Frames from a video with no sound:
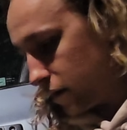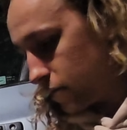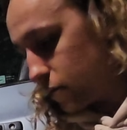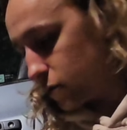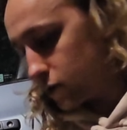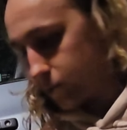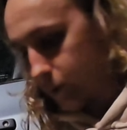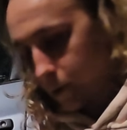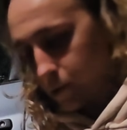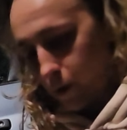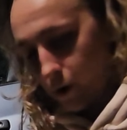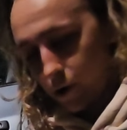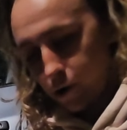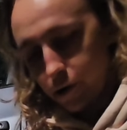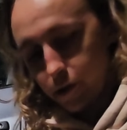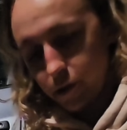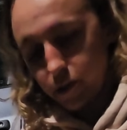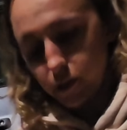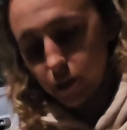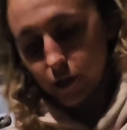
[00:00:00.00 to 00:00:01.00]
Took my
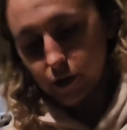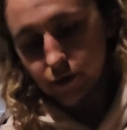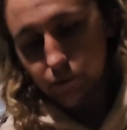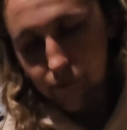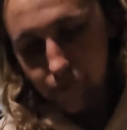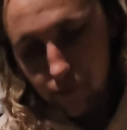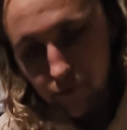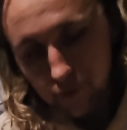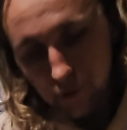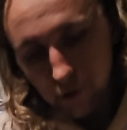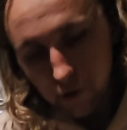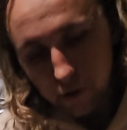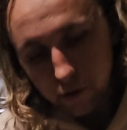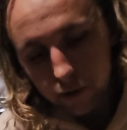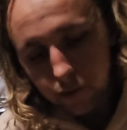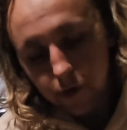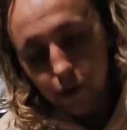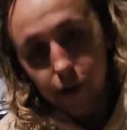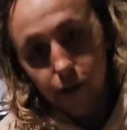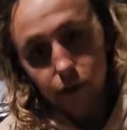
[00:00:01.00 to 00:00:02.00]
bearings off. I
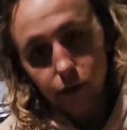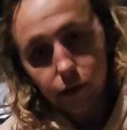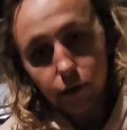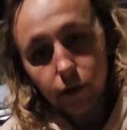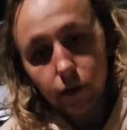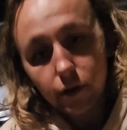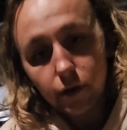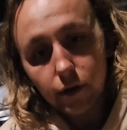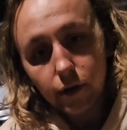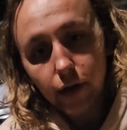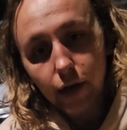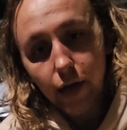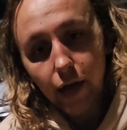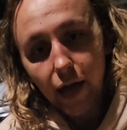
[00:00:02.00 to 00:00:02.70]
was riding the